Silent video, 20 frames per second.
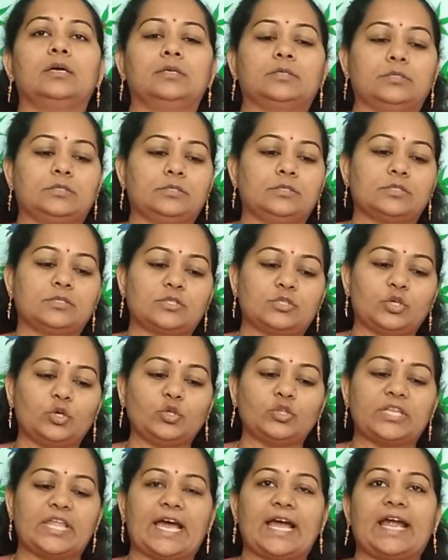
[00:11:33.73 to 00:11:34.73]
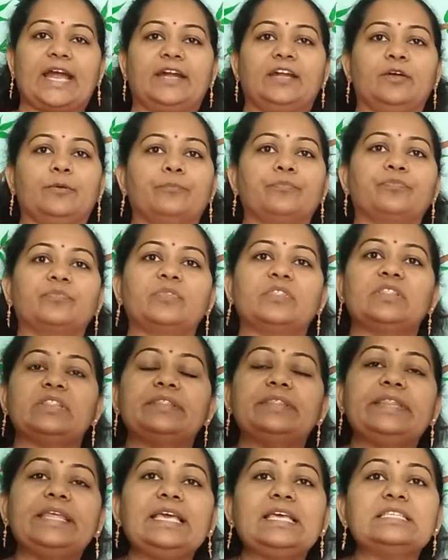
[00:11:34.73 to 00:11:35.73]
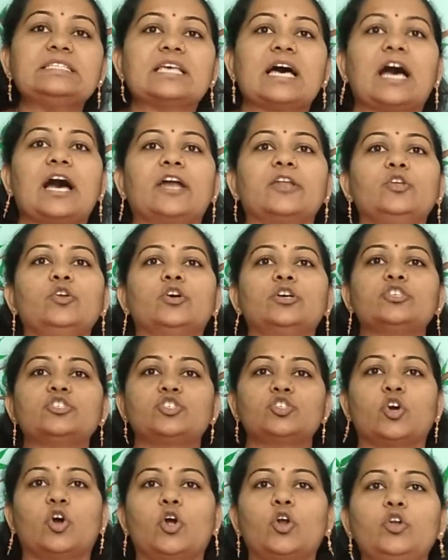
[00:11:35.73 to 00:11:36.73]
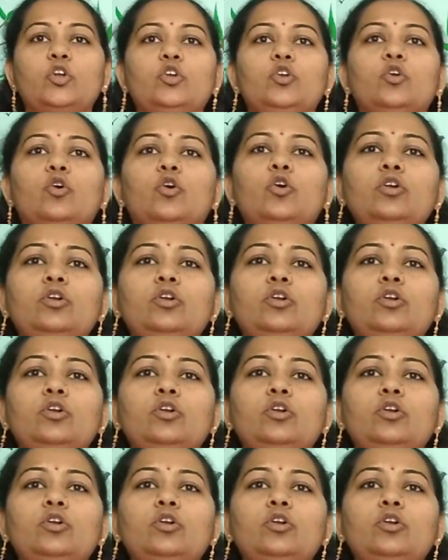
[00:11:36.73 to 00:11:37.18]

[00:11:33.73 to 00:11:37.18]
So that these are your short note